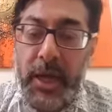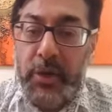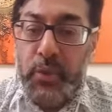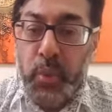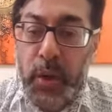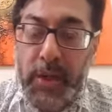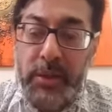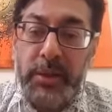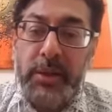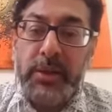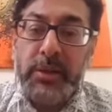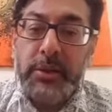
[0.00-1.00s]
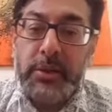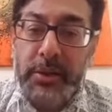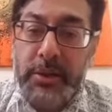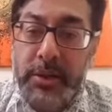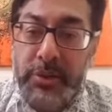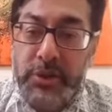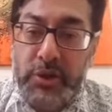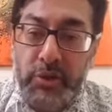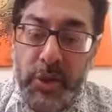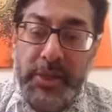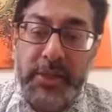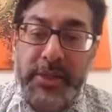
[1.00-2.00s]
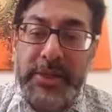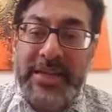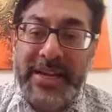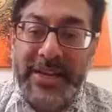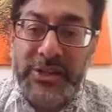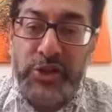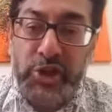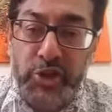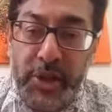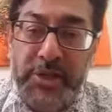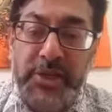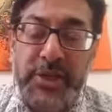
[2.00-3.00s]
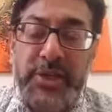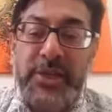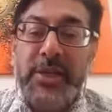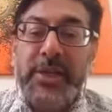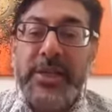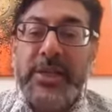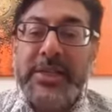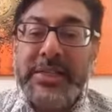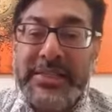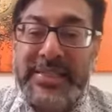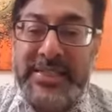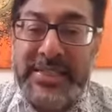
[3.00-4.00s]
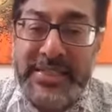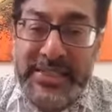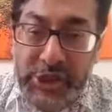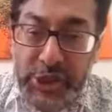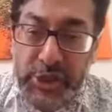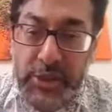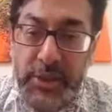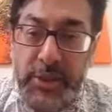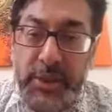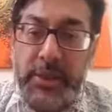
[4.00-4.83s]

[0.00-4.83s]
a well constructed and structured decision